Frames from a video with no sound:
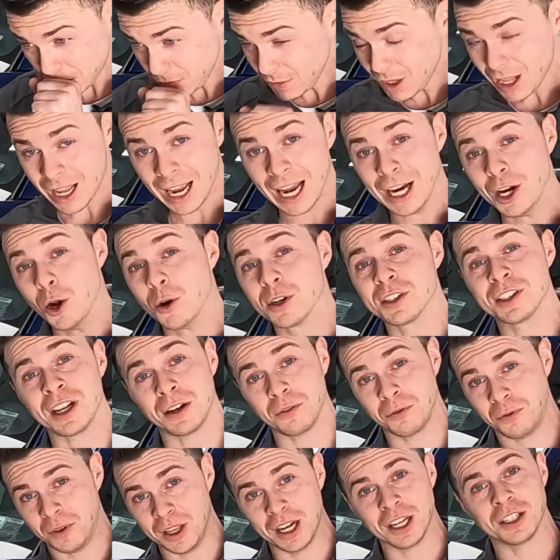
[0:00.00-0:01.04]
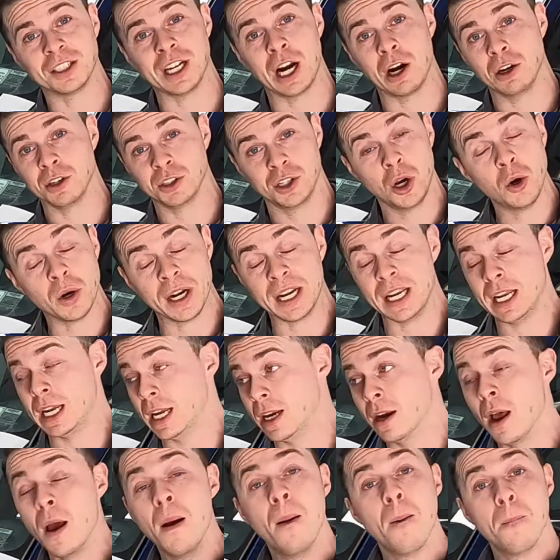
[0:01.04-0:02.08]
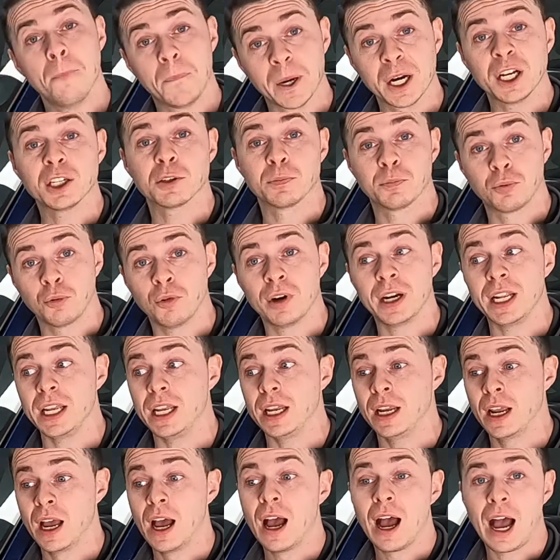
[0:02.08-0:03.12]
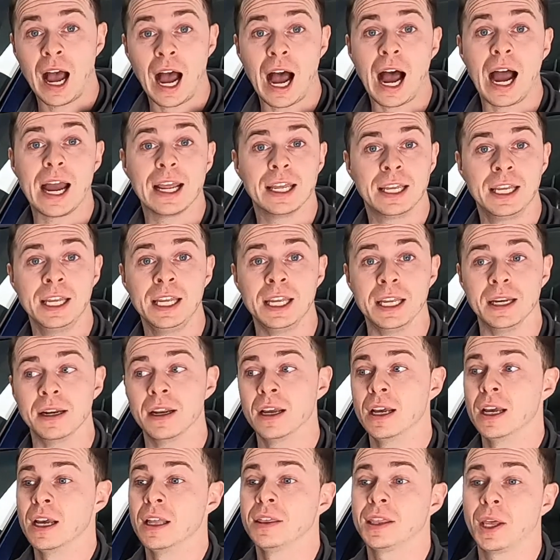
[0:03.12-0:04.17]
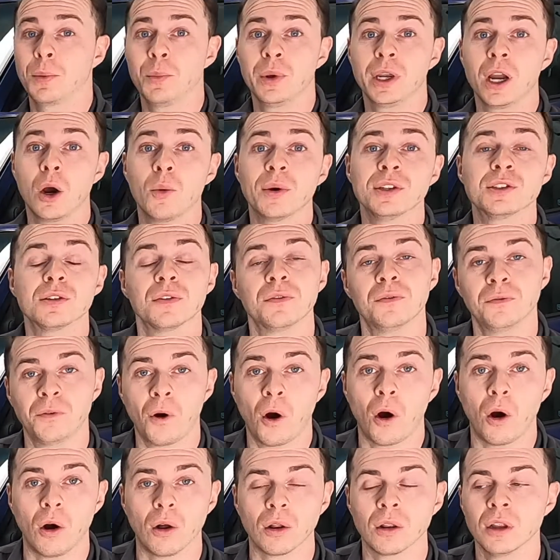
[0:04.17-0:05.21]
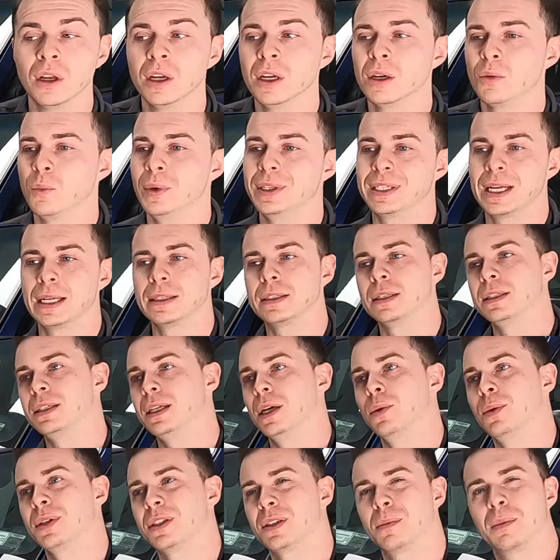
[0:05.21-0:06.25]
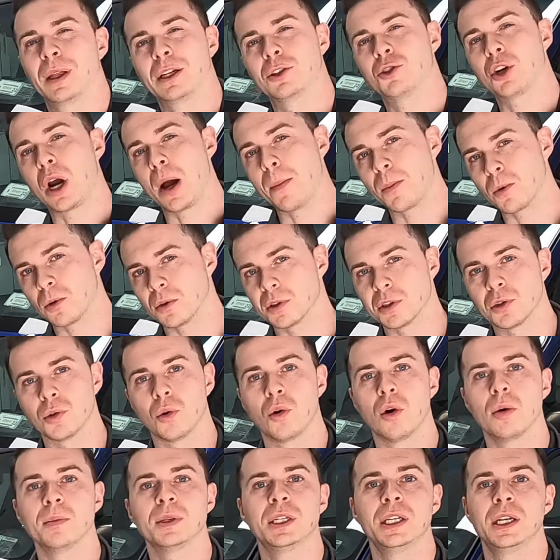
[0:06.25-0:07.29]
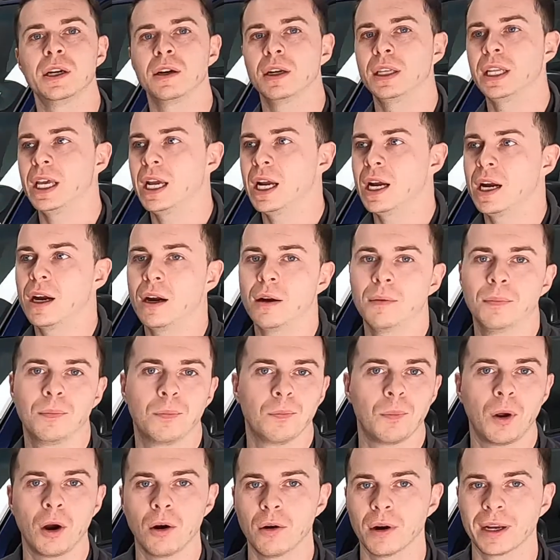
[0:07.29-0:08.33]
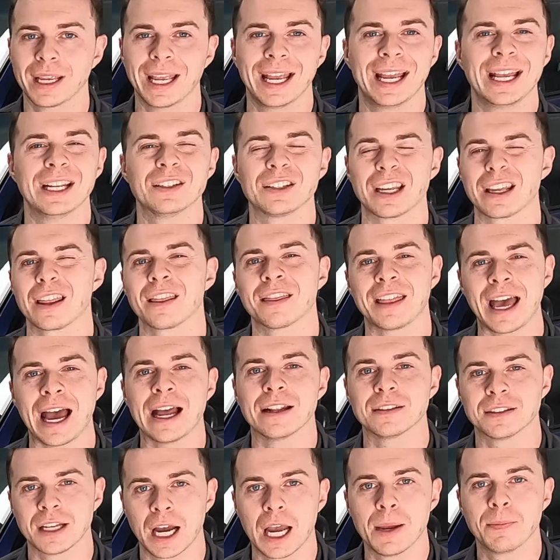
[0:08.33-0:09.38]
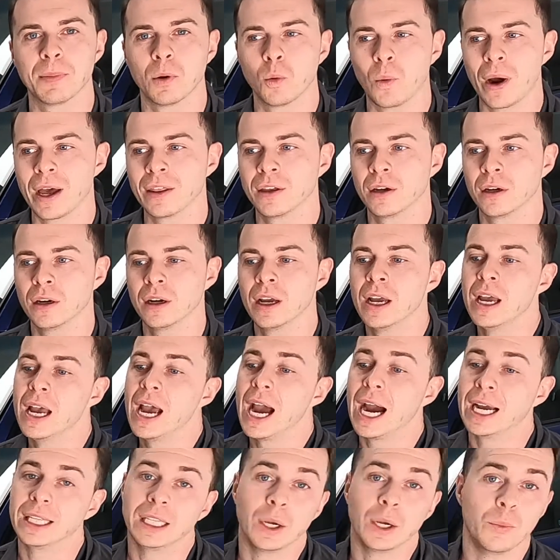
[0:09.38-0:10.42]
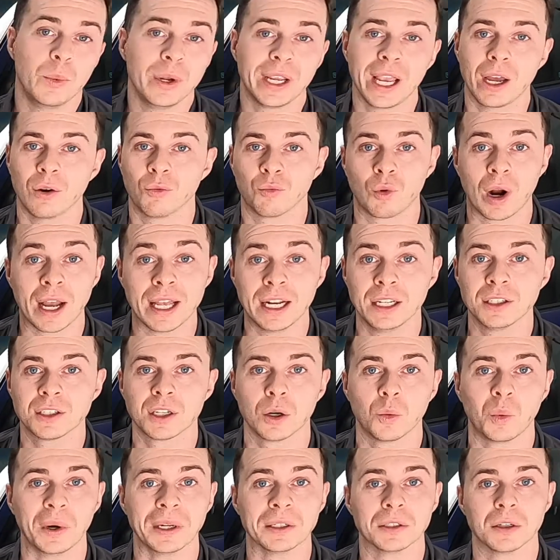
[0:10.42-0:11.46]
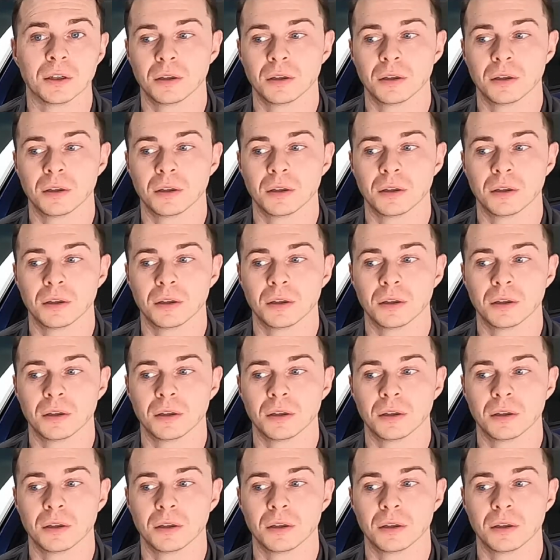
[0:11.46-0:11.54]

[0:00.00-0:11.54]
I know it's not Phoenix, Arizona heat, but it's pretty high heat. Then we go into fall. We tend to deal with some tropical storms here and there, hurricanes, like that type of weather. And then we get right into winter.